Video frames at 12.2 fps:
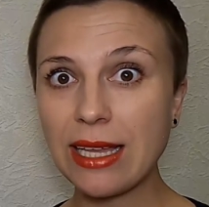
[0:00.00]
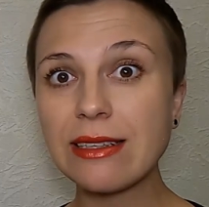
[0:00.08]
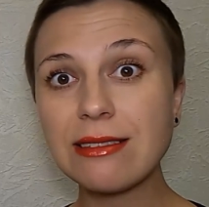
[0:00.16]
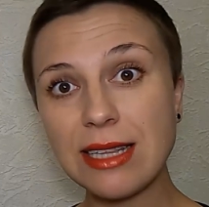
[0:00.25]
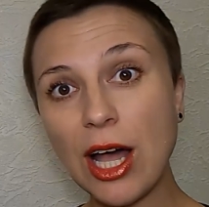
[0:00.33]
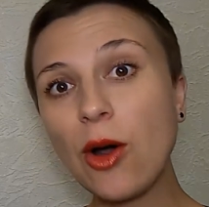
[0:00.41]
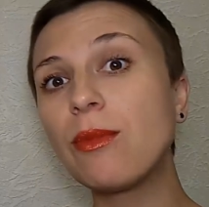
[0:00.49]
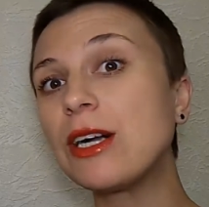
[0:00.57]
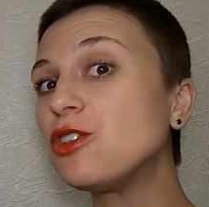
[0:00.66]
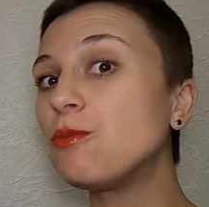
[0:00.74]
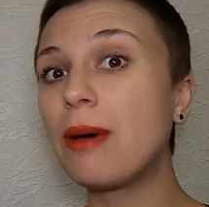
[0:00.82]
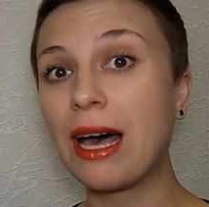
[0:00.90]
It is now
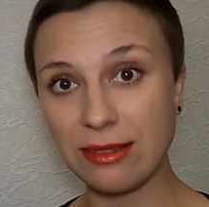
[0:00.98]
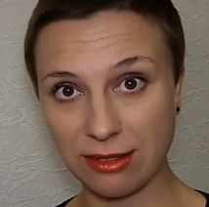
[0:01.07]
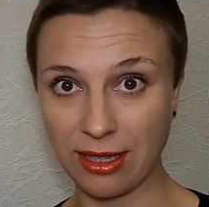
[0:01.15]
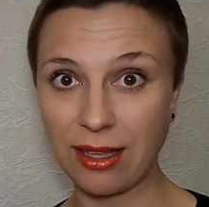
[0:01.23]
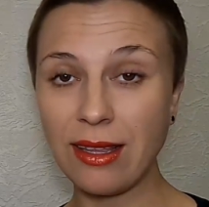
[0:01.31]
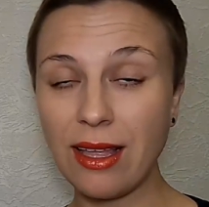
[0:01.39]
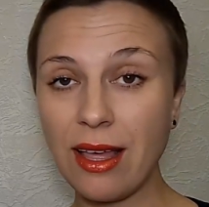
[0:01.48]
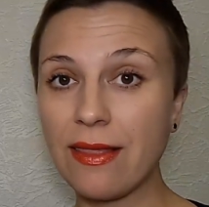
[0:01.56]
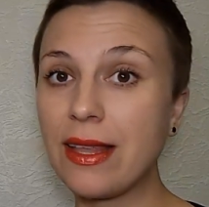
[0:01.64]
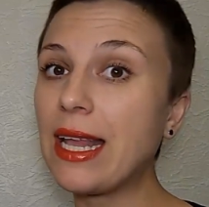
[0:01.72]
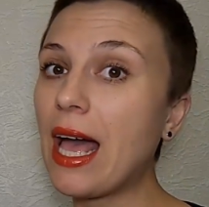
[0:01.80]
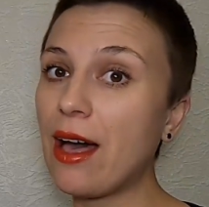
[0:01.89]
much better
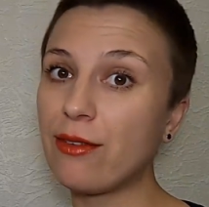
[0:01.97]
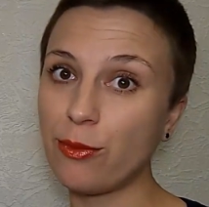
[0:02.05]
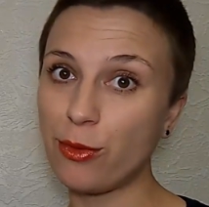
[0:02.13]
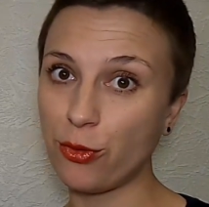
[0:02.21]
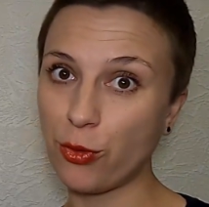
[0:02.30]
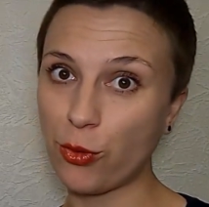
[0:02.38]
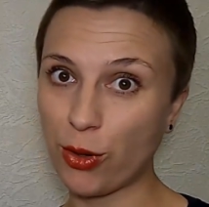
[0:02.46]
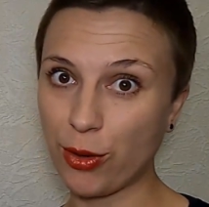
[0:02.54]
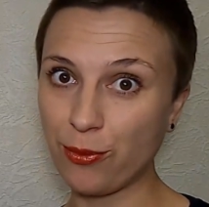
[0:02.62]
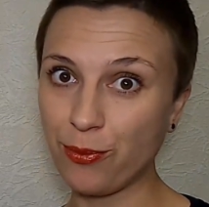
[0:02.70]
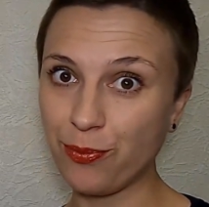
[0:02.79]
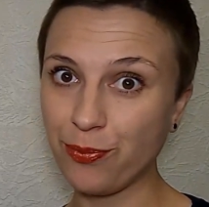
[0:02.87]
than ever
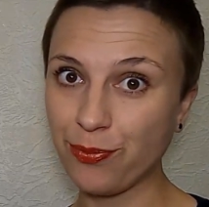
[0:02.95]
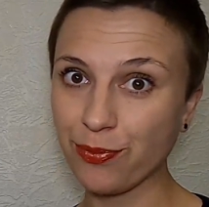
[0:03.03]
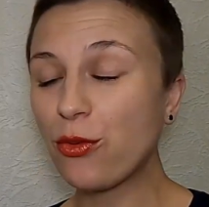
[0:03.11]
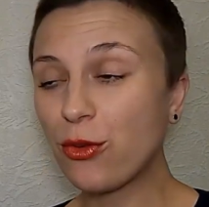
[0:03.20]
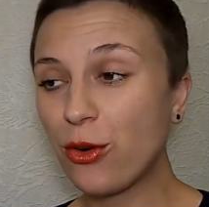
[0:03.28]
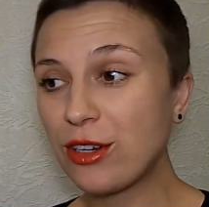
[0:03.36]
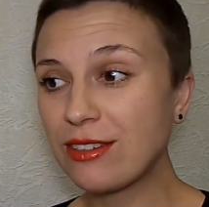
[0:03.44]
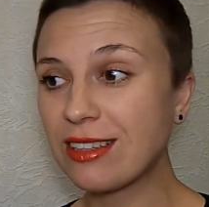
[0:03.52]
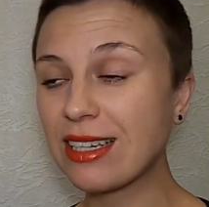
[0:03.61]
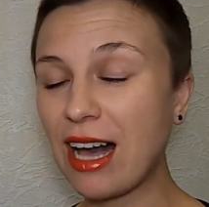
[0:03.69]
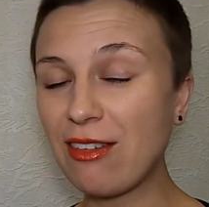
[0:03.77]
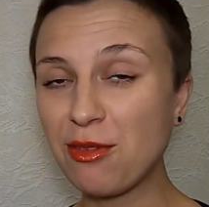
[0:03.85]
before. Of course,
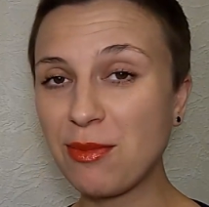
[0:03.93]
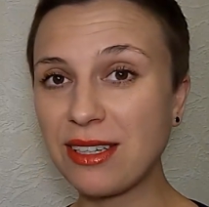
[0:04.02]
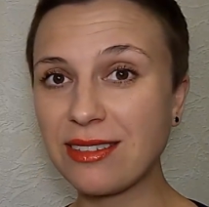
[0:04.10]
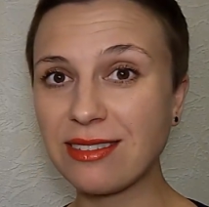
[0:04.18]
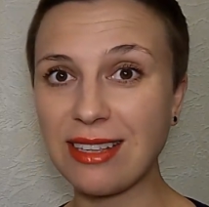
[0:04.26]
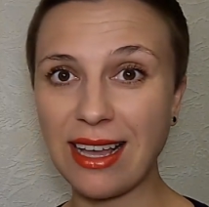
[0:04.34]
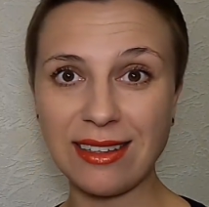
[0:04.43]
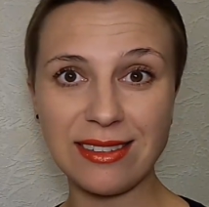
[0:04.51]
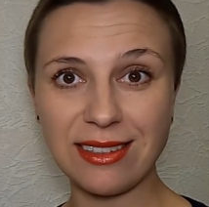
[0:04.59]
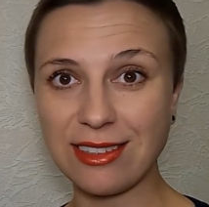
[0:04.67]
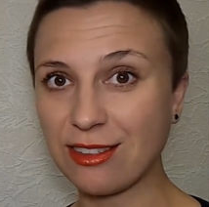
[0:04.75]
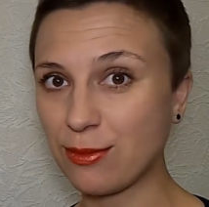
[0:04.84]
the government says
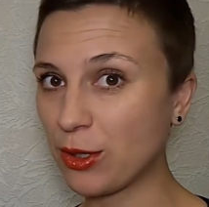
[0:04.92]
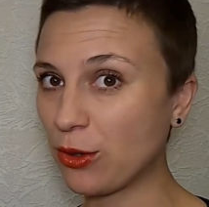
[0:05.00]
it is